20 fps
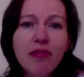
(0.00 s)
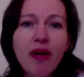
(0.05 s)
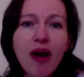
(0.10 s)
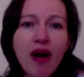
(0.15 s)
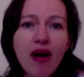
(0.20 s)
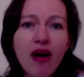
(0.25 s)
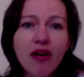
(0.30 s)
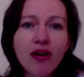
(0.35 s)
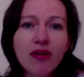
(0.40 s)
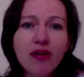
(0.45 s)

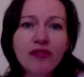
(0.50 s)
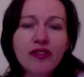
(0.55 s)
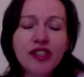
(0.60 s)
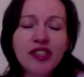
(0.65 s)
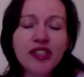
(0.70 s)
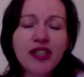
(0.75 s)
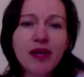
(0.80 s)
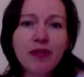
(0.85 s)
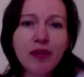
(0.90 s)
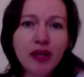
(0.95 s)
part of the
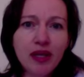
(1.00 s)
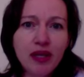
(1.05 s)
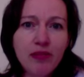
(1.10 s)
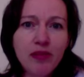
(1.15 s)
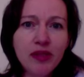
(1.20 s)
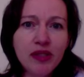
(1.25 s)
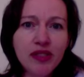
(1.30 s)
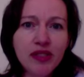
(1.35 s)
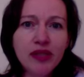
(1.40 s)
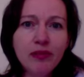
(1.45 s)
step, keep
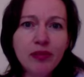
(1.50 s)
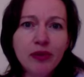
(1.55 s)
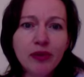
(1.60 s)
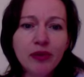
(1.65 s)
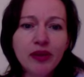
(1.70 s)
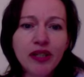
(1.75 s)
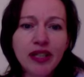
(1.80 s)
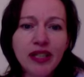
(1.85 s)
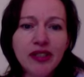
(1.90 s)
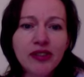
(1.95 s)
it simple,
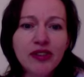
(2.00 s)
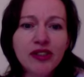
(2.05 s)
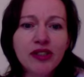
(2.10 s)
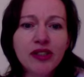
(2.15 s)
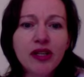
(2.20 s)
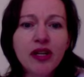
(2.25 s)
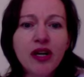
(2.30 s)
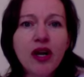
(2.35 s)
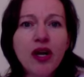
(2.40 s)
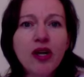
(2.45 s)
is
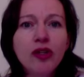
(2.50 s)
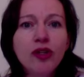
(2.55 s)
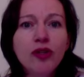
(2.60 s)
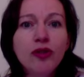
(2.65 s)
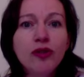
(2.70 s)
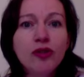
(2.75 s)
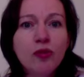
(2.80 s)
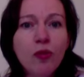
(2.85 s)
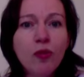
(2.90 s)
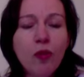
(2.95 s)

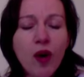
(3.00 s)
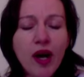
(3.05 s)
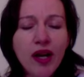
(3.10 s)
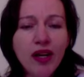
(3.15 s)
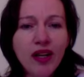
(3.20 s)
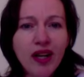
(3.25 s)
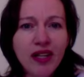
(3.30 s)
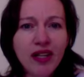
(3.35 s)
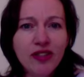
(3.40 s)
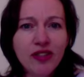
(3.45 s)
use one
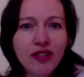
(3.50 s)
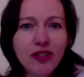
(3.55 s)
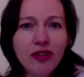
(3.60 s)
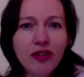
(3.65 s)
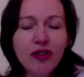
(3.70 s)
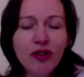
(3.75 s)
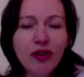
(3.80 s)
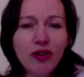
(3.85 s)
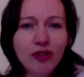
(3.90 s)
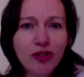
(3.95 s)
letter,
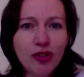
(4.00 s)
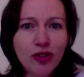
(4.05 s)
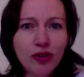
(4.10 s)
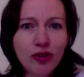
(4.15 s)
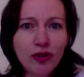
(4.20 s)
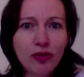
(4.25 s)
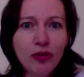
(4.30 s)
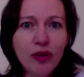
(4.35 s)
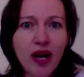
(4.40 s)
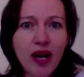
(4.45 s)
not
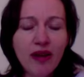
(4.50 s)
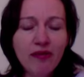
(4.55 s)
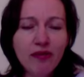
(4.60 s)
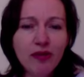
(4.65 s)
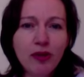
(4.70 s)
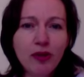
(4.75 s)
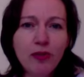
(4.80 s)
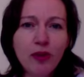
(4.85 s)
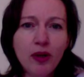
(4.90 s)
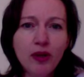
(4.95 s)
two, wherever
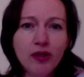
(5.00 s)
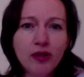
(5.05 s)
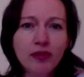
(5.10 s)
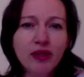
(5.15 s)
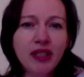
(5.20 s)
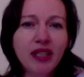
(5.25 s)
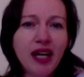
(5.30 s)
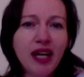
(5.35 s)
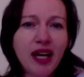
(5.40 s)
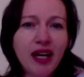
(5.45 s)
you possibly
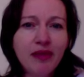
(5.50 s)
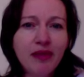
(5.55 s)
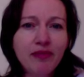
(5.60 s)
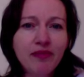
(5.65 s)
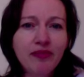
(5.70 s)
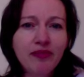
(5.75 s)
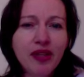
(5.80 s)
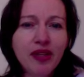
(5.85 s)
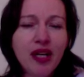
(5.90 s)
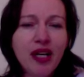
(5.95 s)
can.
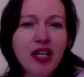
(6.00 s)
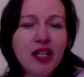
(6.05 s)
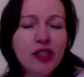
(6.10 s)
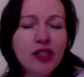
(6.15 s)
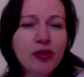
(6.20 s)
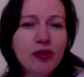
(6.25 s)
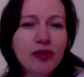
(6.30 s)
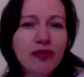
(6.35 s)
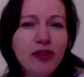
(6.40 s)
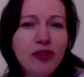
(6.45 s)

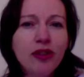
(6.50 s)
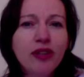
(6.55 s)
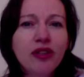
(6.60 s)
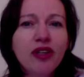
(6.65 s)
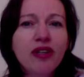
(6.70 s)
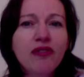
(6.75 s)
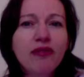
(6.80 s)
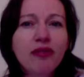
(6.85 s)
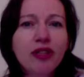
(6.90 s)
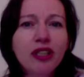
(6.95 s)
So if you're
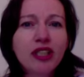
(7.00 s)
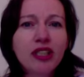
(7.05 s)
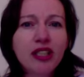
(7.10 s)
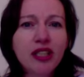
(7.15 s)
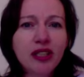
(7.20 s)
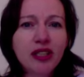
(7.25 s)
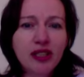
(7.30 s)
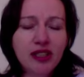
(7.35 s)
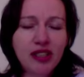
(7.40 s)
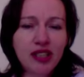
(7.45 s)
looking for a k
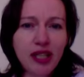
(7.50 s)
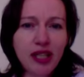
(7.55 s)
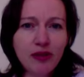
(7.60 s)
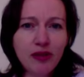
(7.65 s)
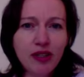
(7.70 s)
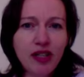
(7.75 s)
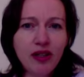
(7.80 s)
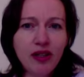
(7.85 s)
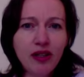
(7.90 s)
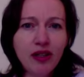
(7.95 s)
sound
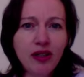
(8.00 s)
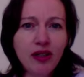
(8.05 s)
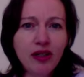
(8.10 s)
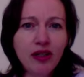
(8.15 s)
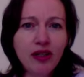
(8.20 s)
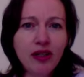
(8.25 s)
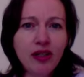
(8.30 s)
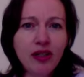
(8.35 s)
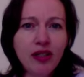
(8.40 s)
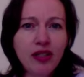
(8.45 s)
here,
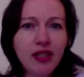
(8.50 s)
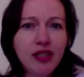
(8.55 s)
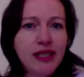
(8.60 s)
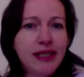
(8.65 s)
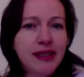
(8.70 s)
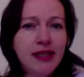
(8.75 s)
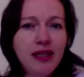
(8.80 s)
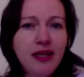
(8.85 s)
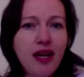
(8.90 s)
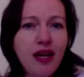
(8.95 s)

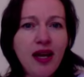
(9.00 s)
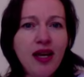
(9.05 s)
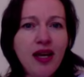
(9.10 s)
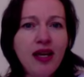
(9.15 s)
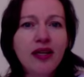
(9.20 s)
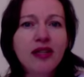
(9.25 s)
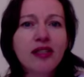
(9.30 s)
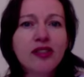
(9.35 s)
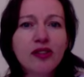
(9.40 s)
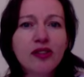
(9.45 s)
CK
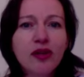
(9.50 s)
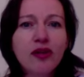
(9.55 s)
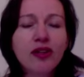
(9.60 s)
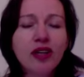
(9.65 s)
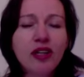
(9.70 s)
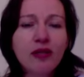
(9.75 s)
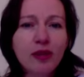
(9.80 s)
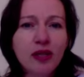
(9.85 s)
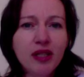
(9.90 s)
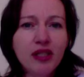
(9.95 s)
is not
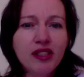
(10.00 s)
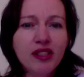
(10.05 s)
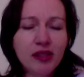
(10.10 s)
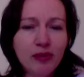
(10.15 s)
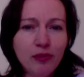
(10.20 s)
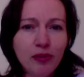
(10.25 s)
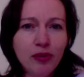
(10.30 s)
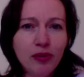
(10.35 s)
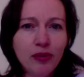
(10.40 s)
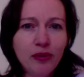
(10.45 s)
keeping it
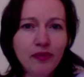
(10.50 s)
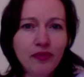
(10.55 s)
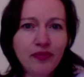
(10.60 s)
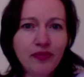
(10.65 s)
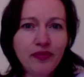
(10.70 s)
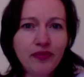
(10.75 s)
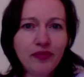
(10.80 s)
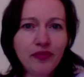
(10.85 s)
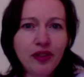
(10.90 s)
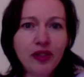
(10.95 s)
simple.
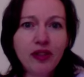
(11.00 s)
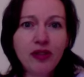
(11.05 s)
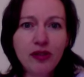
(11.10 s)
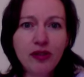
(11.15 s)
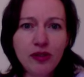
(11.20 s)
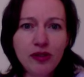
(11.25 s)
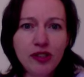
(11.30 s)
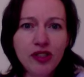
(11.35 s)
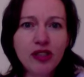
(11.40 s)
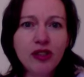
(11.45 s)
You're
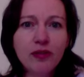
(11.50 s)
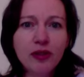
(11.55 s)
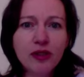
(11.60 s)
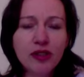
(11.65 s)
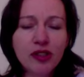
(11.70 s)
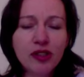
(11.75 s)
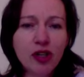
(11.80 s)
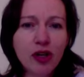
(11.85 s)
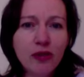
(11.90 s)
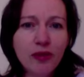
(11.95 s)
using the most
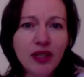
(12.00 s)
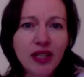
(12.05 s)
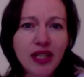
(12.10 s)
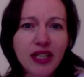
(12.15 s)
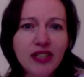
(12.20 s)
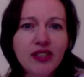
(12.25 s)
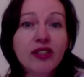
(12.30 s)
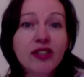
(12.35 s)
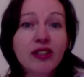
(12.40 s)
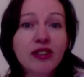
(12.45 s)
common
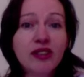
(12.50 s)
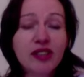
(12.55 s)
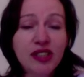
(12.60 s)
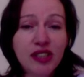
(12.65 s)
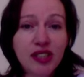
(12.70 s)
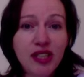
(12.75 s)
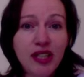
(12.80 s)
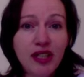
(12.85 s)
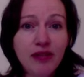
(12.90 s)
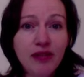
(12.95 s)
letter,
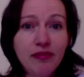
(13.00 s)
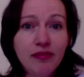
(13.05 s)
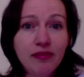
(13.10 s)
C.